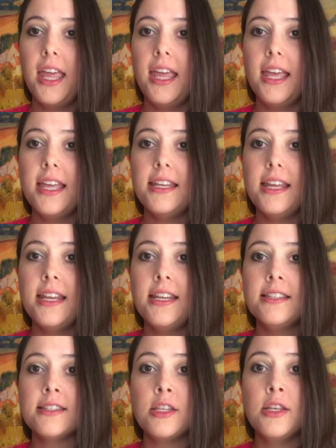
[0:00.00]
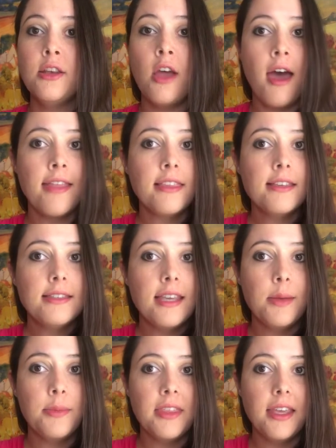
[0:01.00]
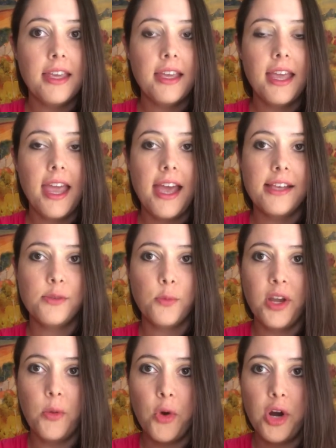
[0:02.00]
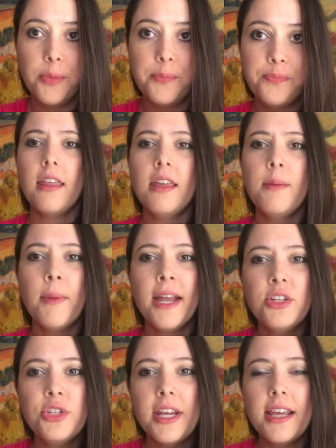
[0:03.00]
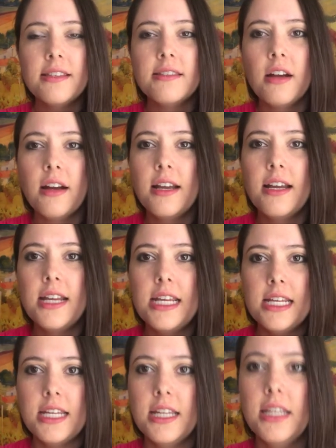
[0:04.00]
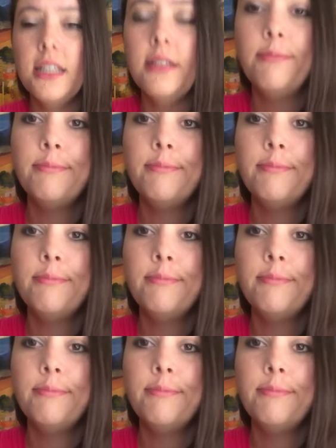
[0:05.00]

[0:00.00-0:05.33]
and it is not the same thing as ringworm. I think my GA started in